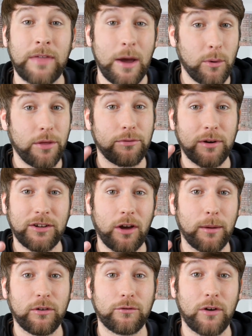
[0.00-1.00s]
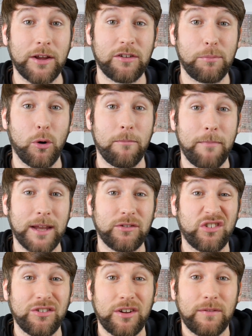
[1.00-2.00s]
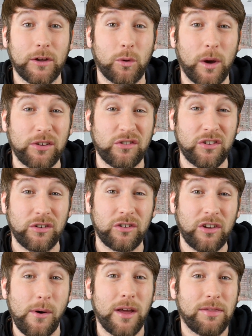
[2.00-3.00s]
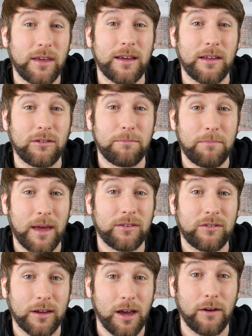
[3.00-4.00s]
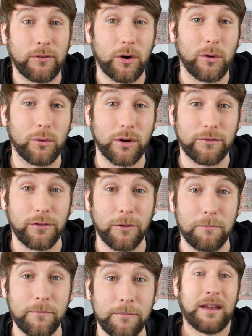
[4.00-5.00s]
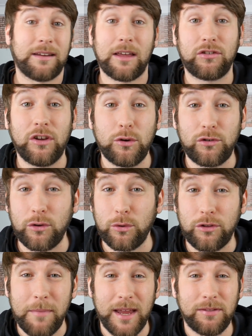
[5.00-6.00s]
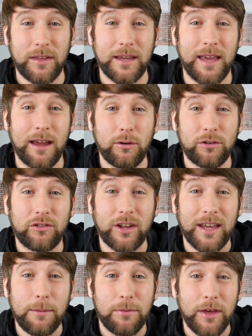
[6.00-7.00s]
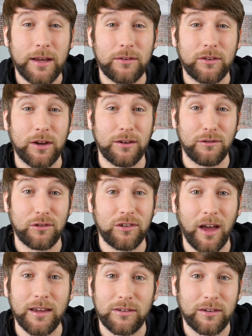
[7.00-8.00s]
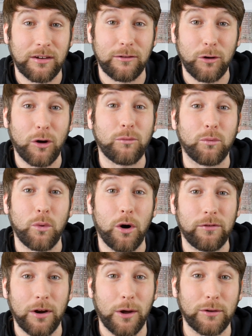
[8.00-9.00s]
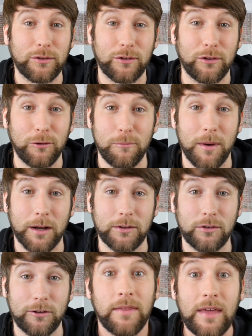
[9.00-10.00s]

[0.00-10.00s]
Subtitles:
There were 3 types of transport mentioned in the question, so I think it's best to cover all of them. And as usual, the main thing here is to keep things concise and not waffle on too much.